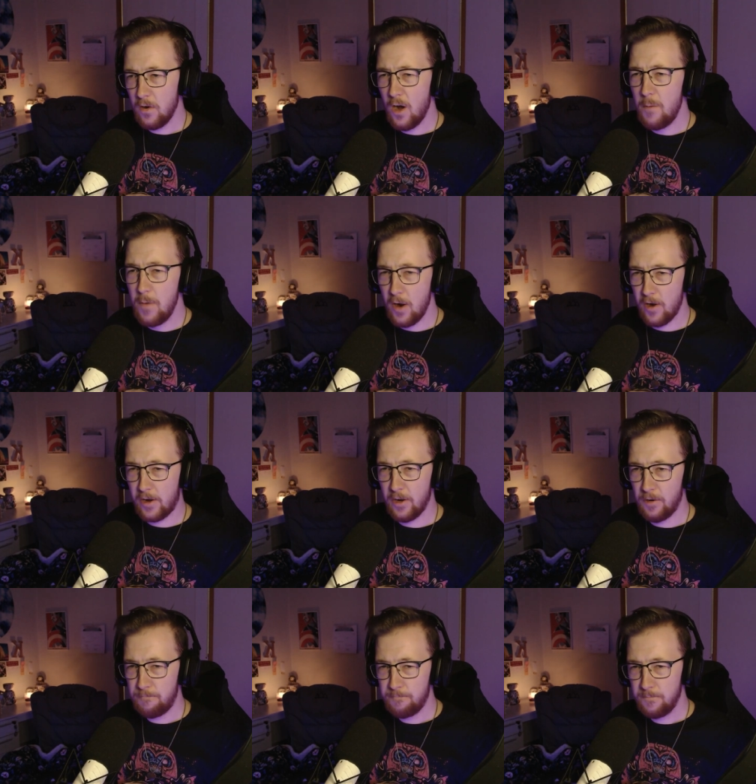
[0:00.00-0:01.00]

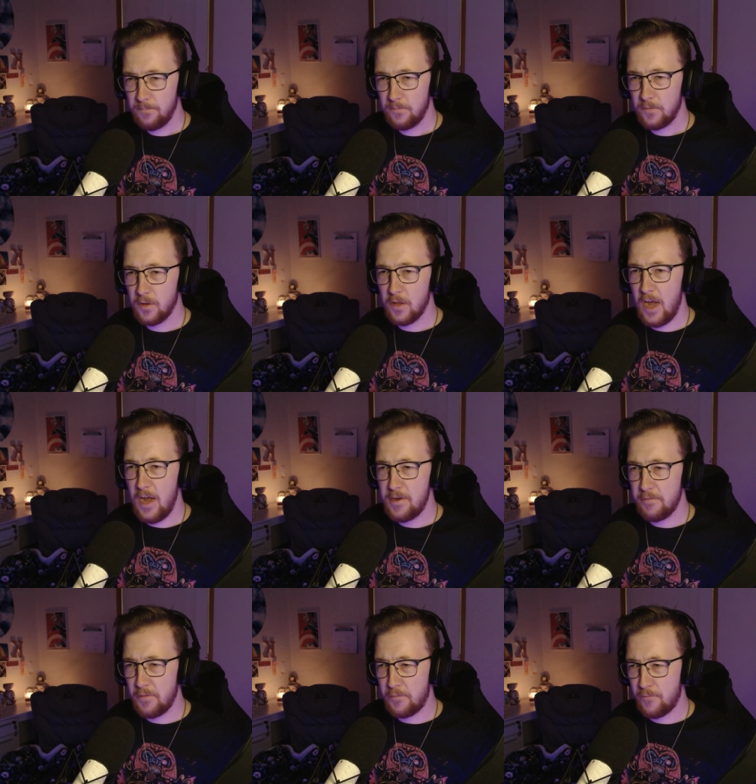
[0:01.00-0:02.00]
America, the land
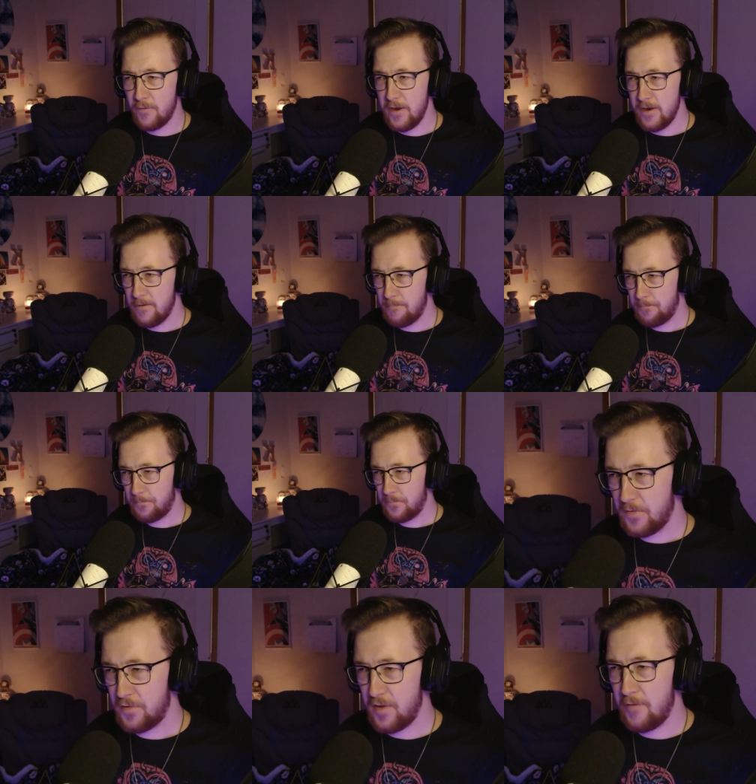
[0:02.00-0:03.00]
of the free,
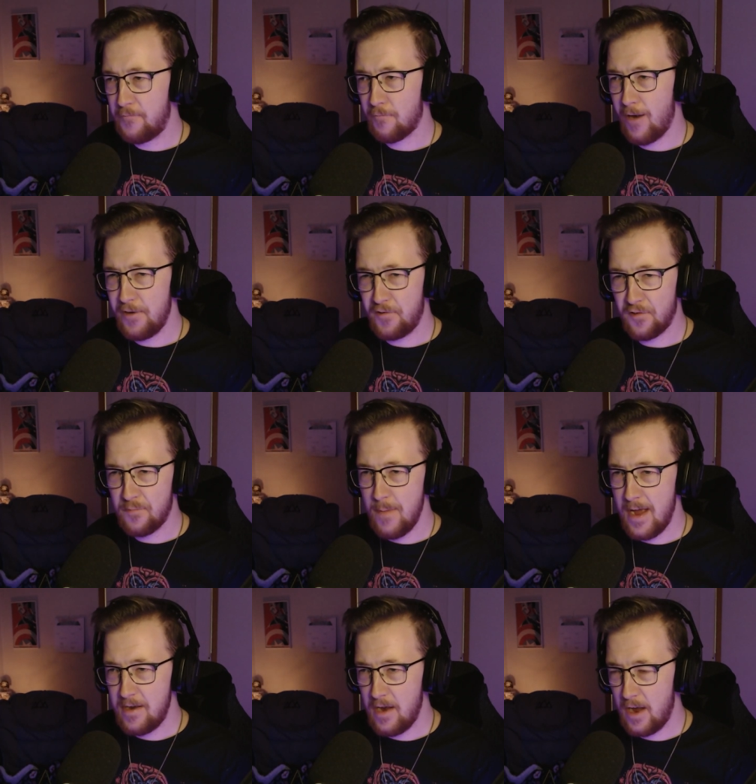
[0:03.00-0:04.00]
self righteous
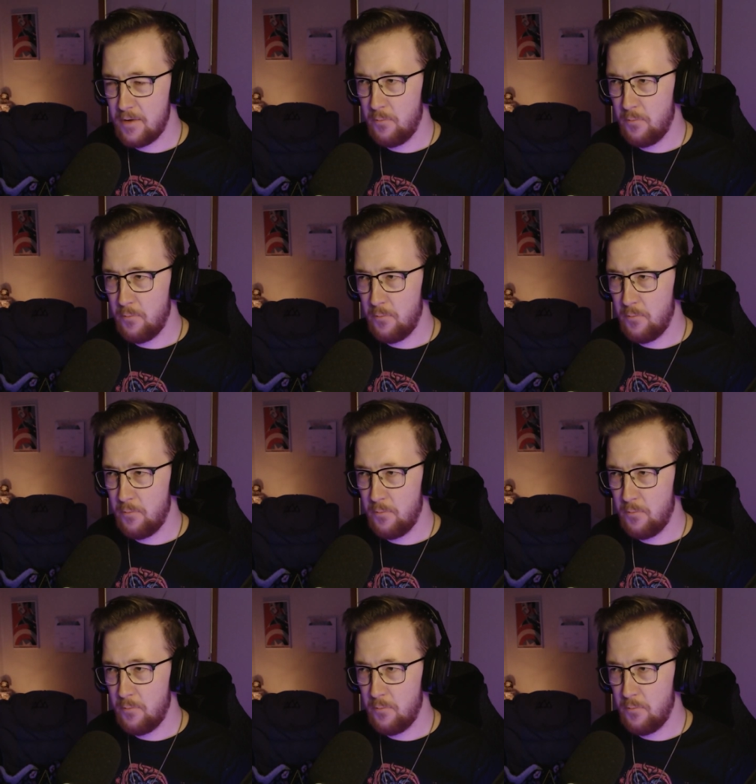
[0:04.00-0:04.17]
men and